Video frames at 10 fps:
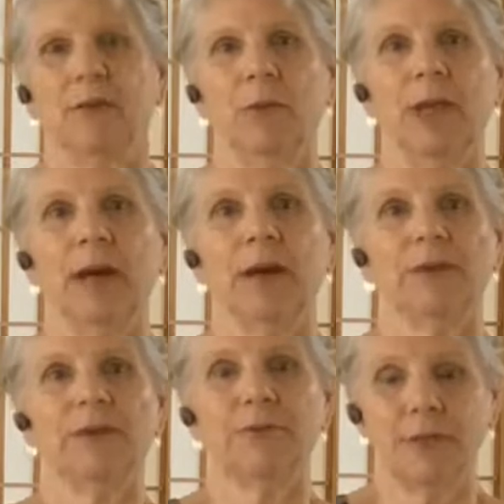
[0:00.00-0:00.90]
we are
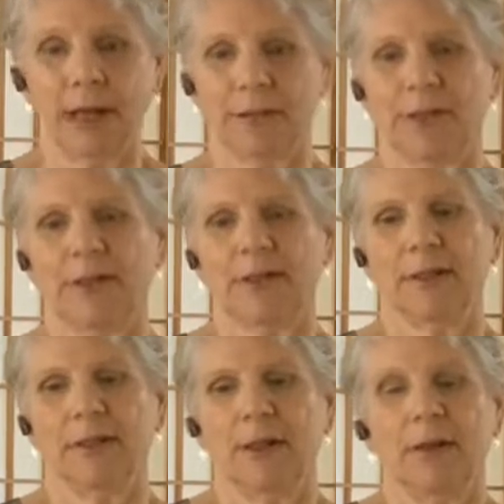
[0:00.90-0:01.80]
surrounded
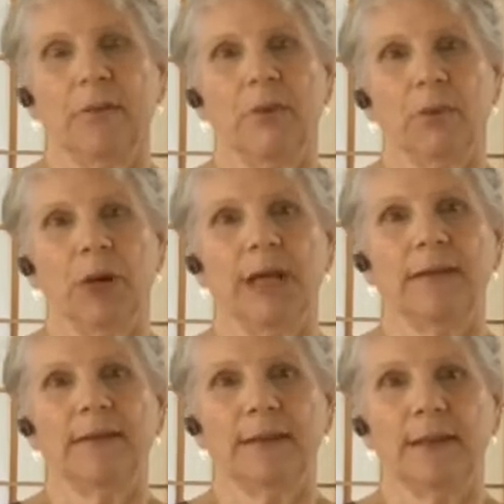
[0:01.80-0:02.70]
with what
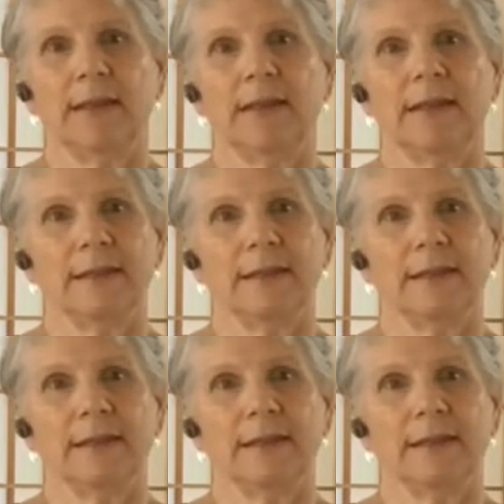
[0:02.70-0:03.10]
is needed